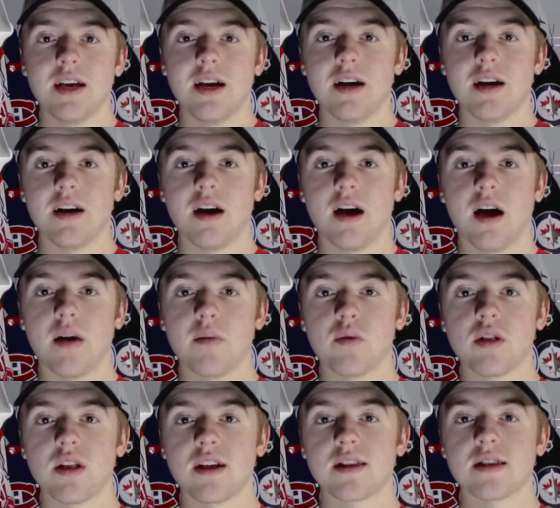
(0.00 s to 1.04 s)
I
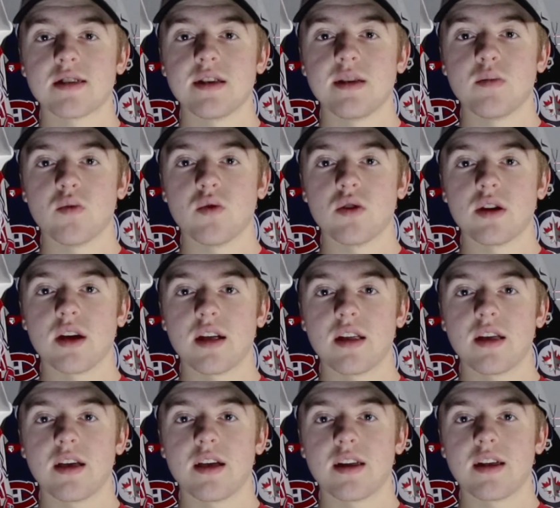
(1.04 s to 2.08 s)
would like to see more
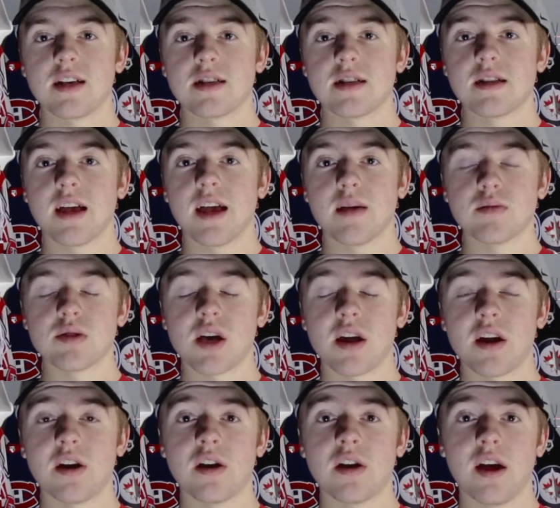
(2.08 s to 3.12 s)
tightly contested games,
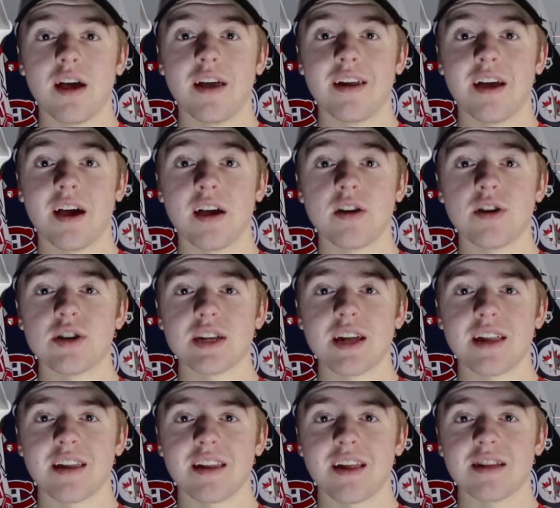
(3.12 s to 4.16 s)
and I
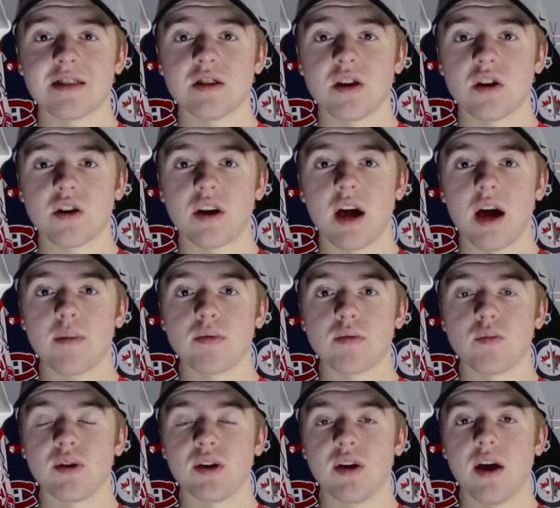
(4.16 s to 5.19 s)
understand that that's not going to
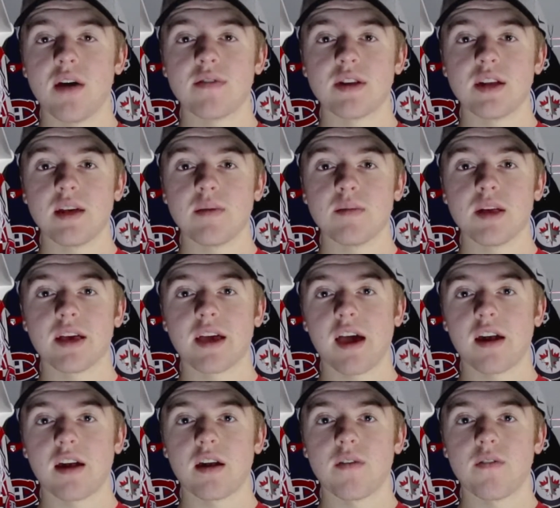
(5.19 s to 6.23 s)
happen when you have a team like
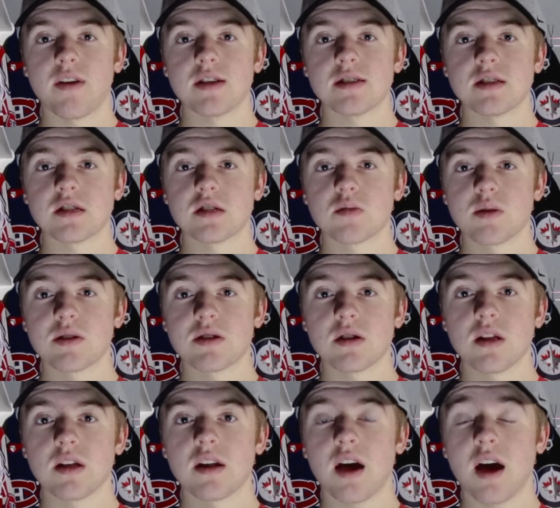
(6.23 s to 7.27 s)
Canada facing
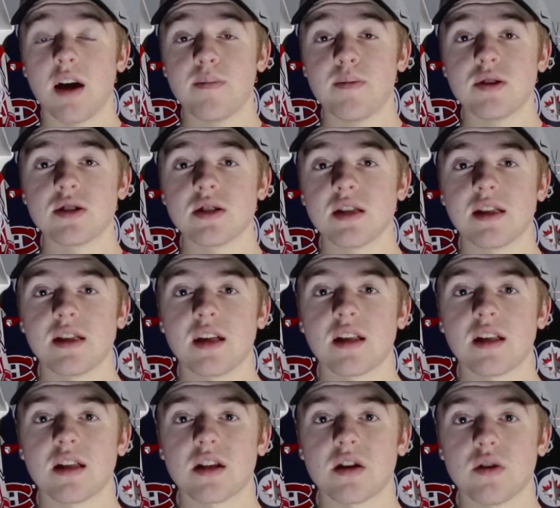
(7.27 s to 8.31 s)
Switzerland. I personally think
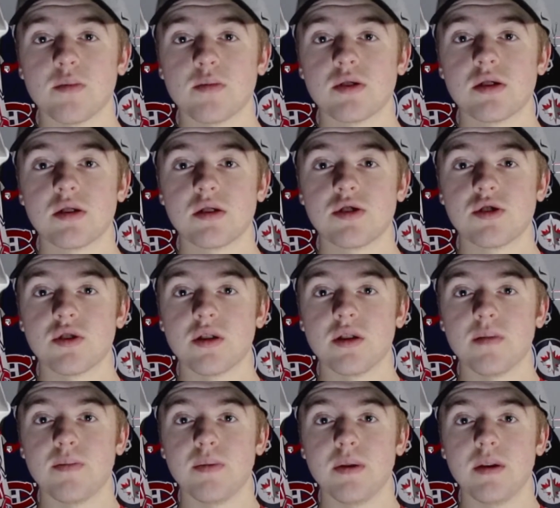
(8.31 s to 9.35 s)
that the groups
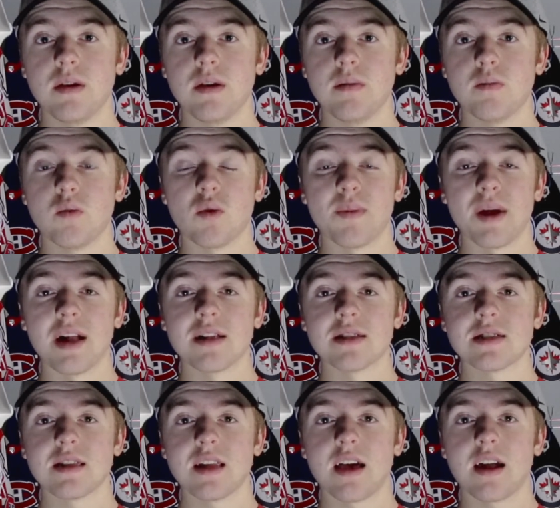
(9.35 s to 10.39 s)
should be more
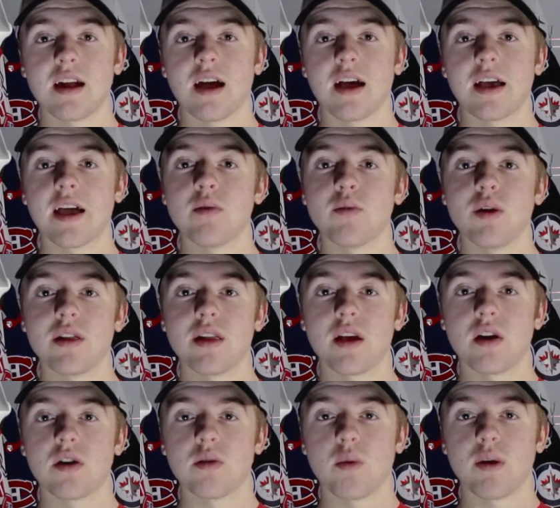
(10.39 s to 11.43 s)
balanced than that. I get why they
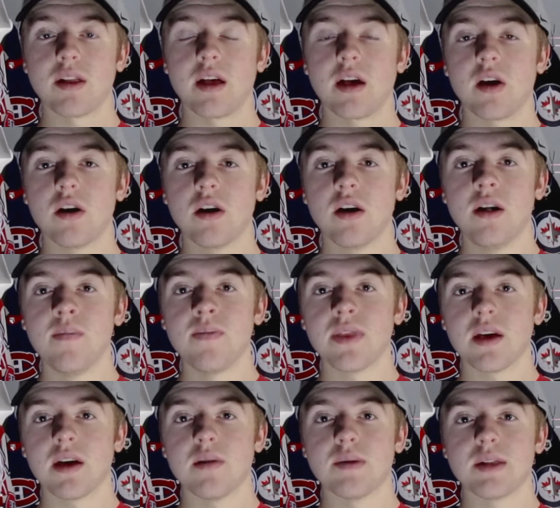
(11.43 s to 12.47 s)
are the way they are,
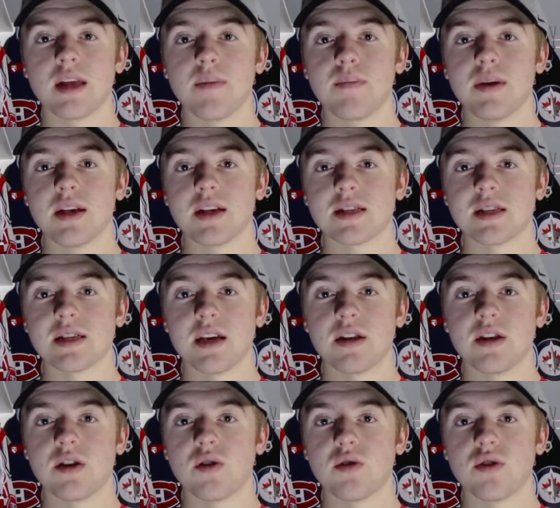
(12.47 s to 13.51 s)
but that being said,
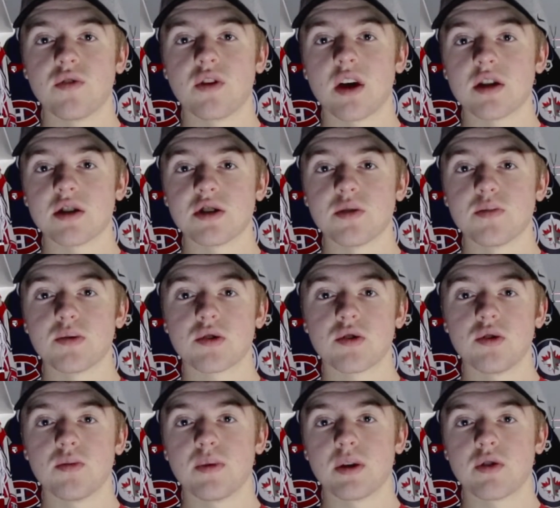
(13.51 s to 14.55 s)
you've got a super
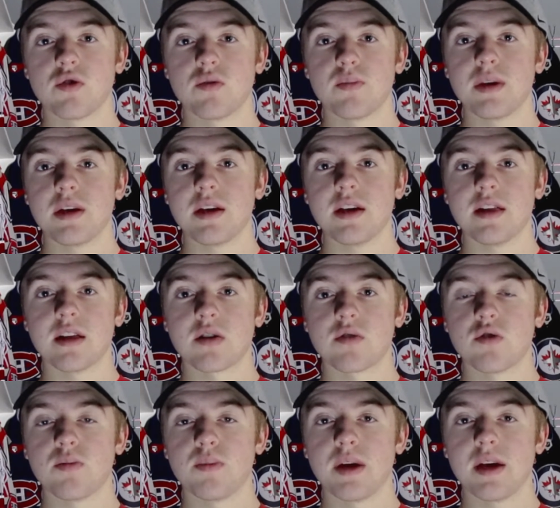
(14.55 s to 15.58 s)
group in Group B, and then
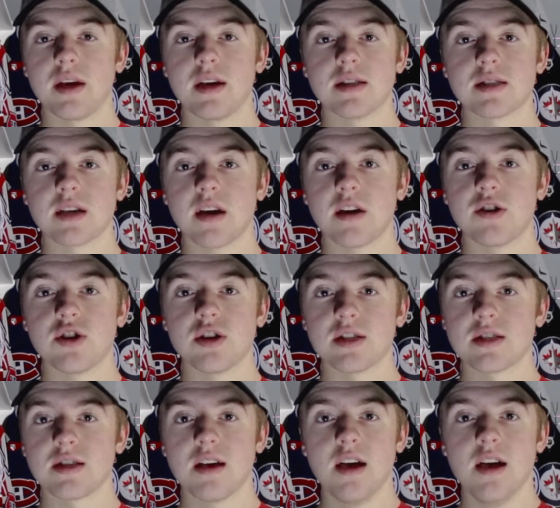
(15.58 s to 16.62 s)
Group A, it's kind of
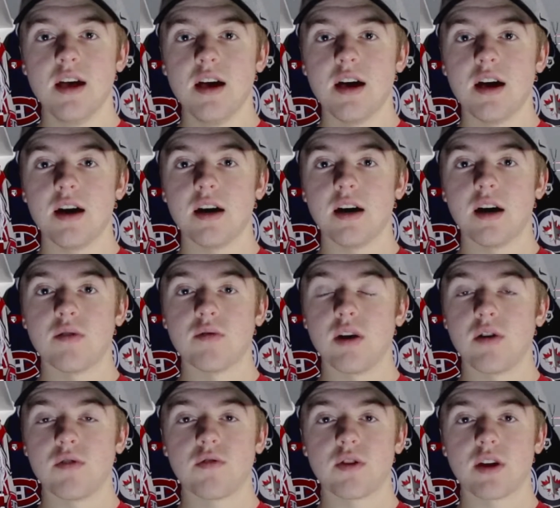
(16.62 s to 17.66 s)
just a
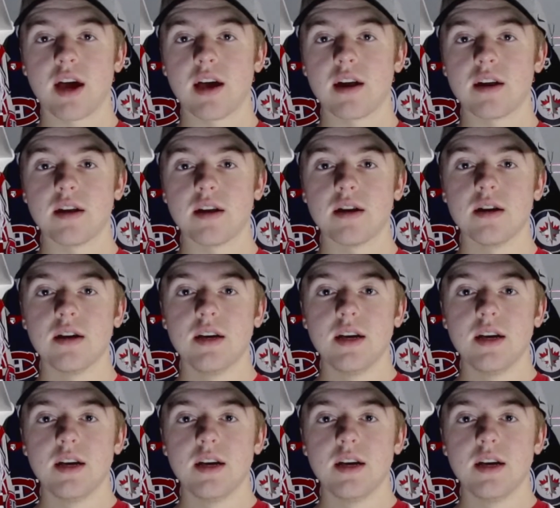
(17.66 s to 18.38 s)
route for Canada.